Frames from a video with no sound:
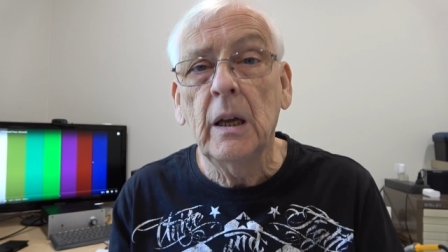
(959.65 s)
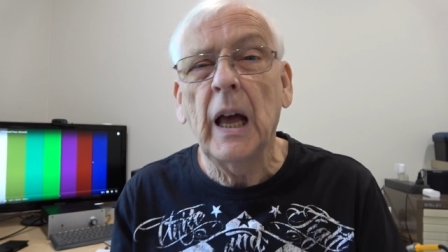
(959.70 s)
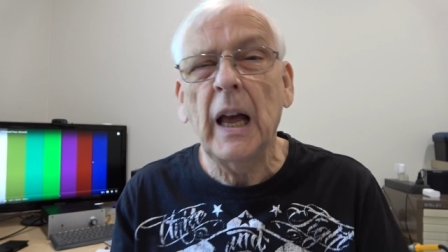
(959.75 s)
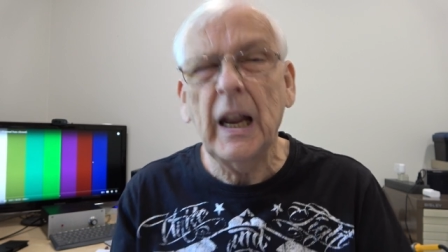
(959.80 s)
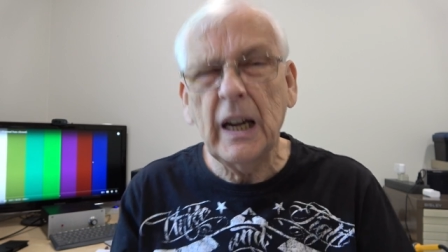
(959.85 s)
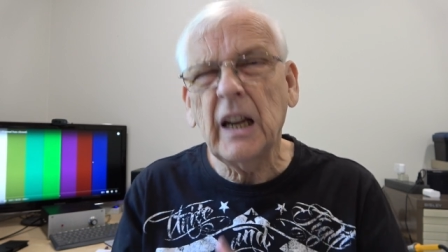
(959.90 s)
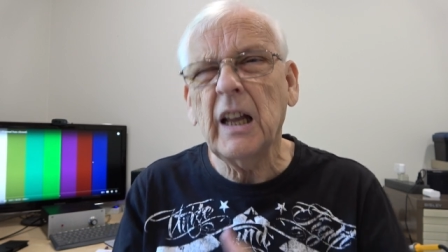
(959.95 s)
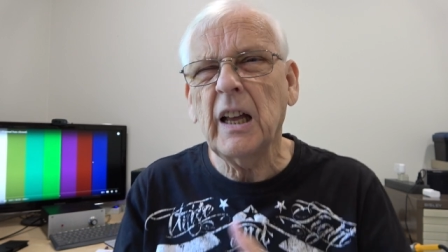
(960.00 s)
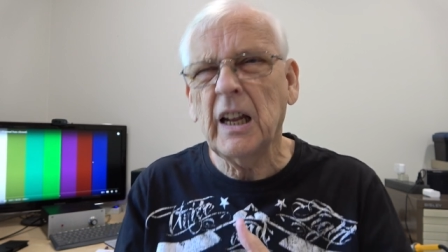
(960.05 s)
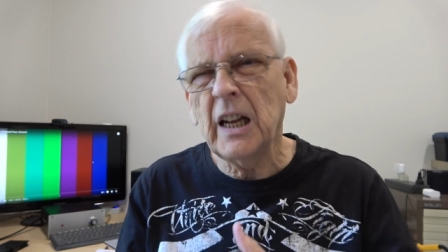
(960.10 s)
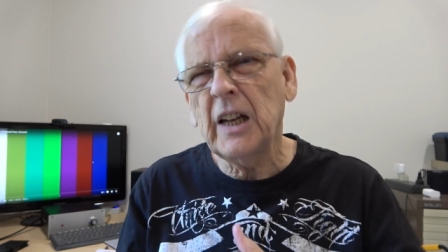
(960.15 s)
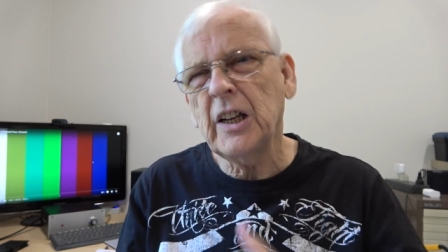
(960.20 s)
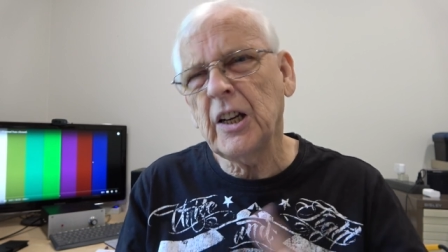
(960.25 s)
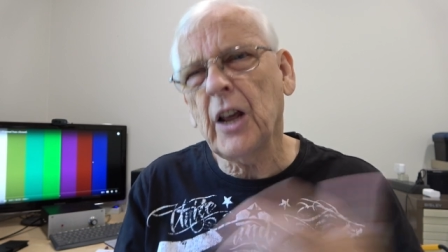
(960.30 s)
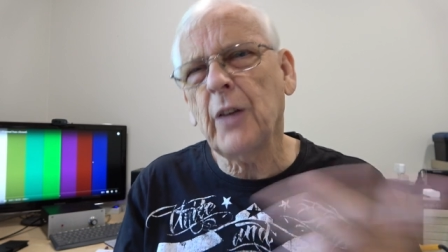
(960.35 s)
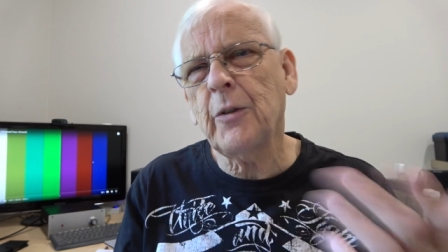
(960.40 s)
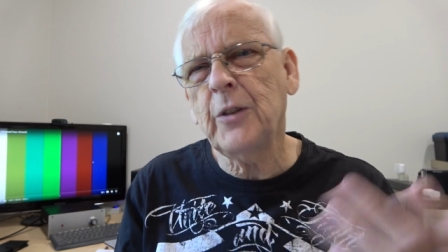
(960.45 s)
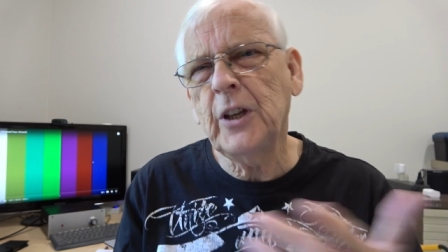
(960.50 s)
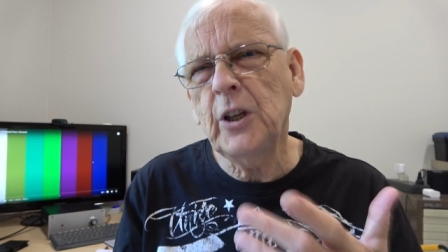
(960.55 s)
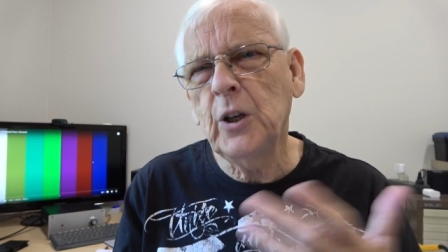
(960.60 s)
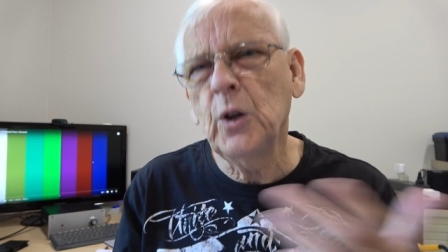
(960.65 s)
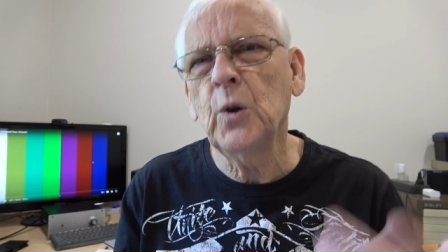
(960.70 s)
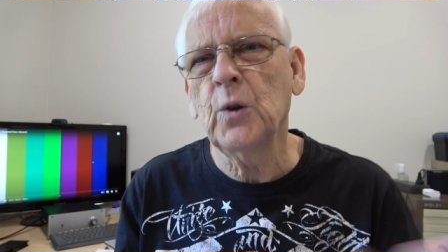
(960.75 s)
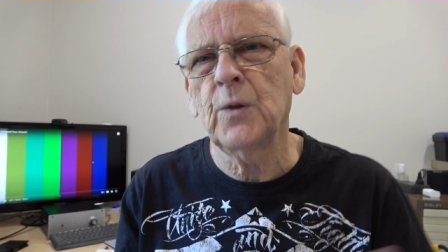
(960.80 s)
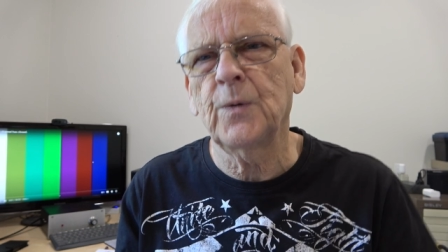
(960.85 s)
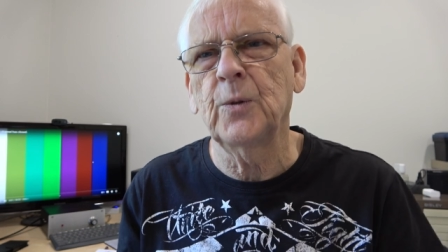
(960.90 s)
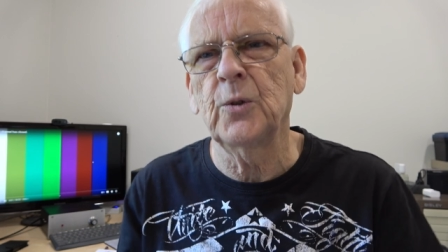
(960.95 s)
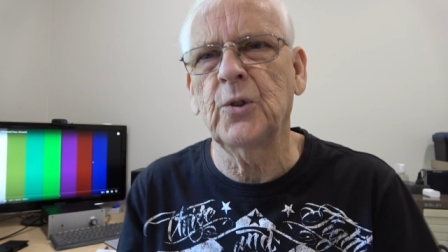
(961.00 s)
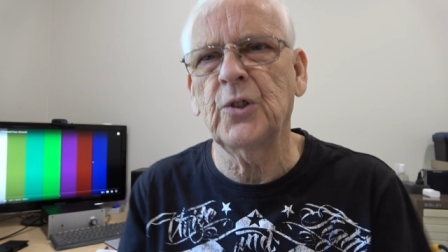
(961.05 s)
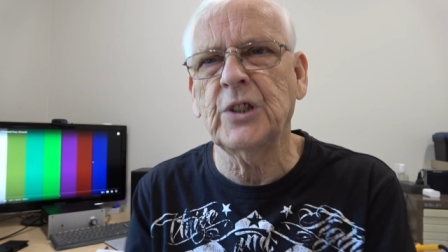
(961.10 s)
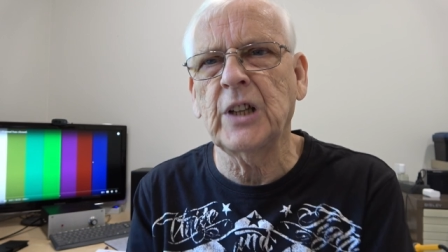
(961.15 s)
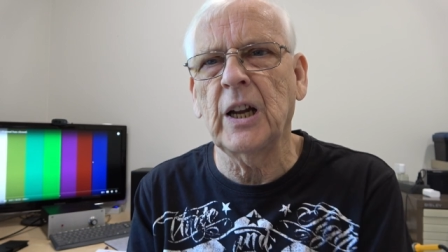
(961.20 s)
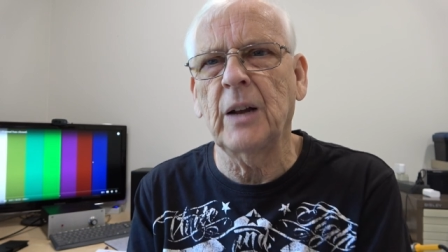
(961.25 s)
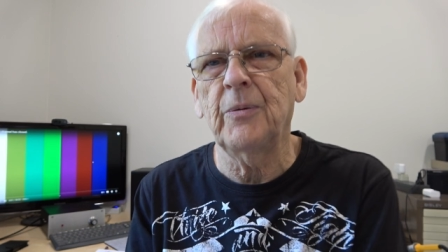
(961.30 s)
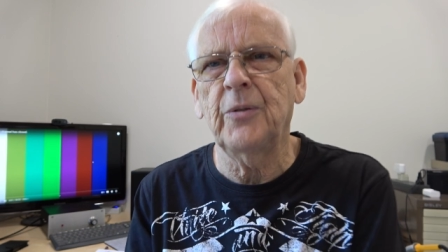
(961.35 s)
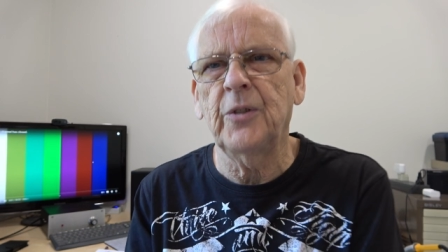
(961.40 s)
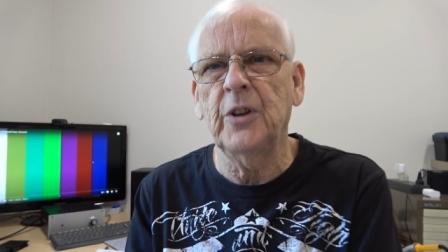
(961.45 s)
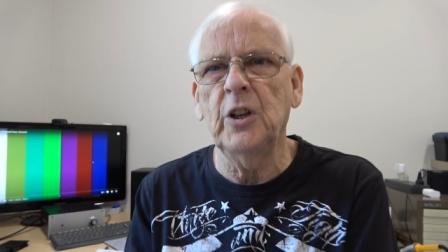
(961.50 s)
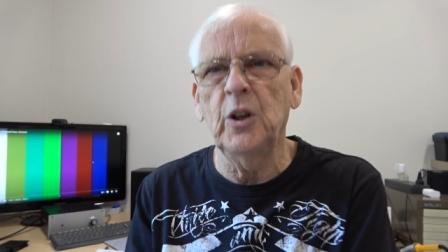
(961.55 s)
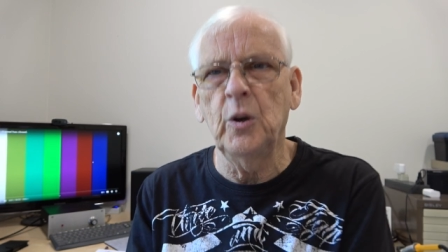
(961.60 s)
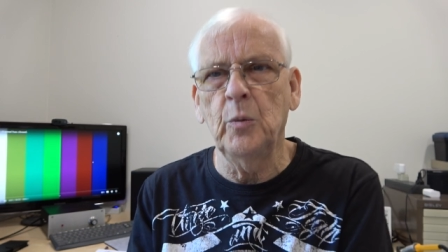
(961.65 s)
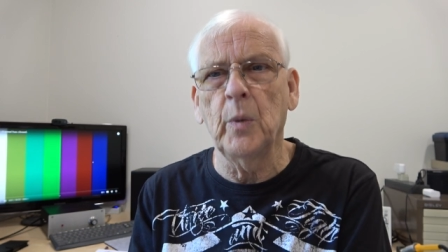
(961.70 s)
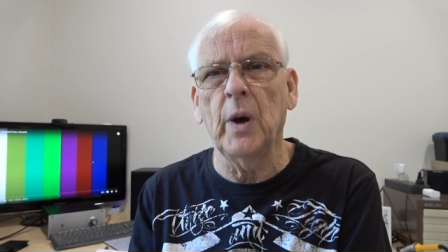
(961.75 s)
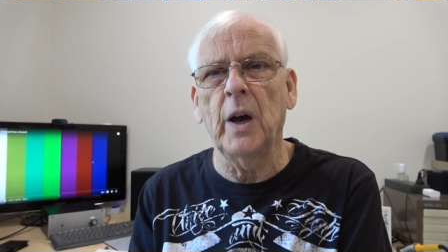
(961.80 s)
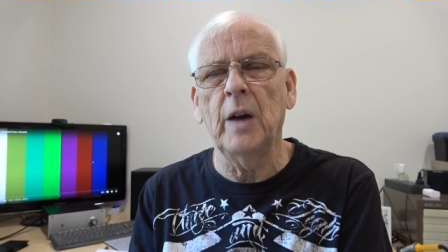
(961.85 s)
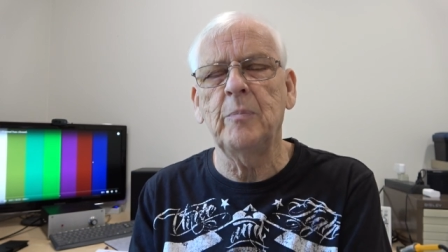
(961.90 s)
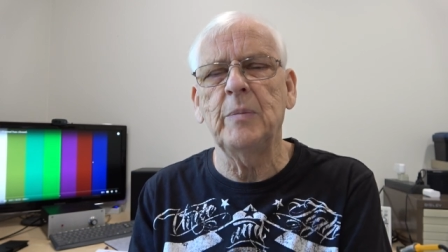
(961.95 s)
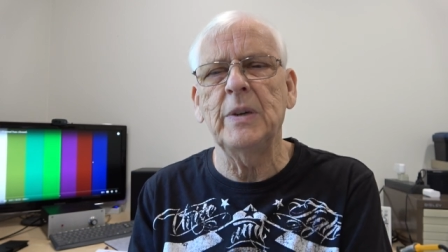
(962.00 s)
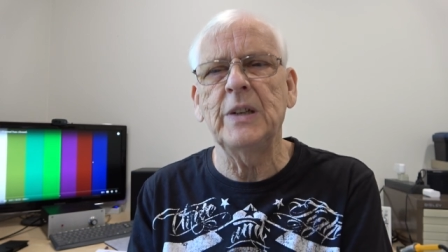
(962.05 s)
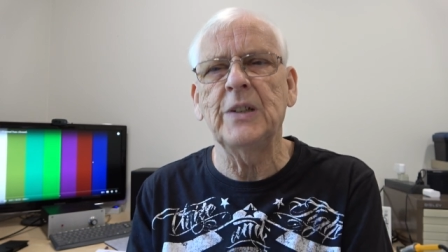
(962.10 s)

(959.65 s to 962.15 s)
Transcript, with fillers: and other useful stuff that you might be